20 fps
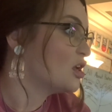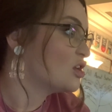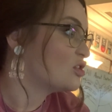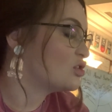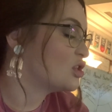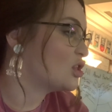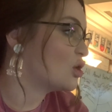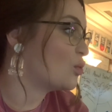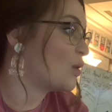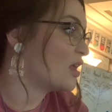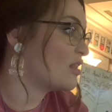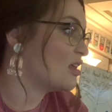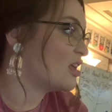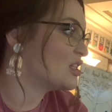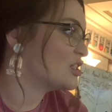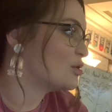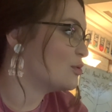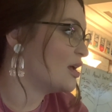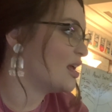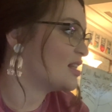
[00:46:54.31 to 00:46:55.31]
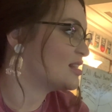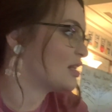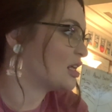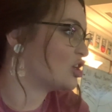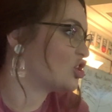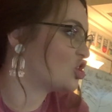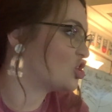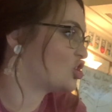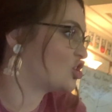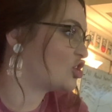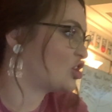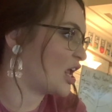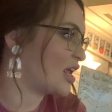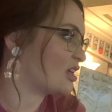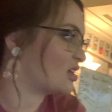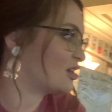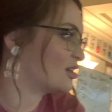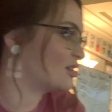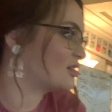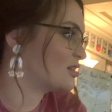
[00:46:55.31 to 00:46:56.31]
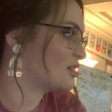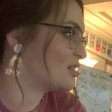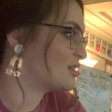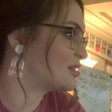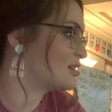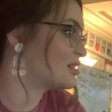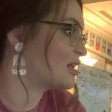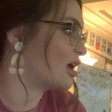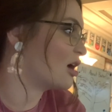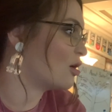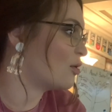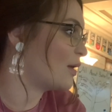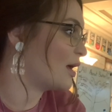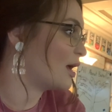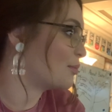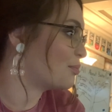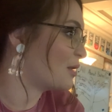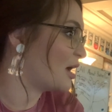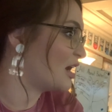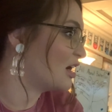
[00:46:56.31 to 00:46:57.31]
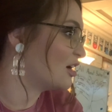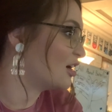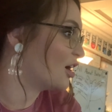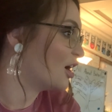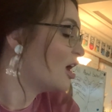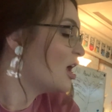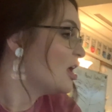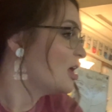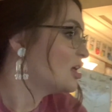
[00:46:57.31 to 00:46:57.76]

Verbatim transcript: So the way they do it is they shake to scare away a predator.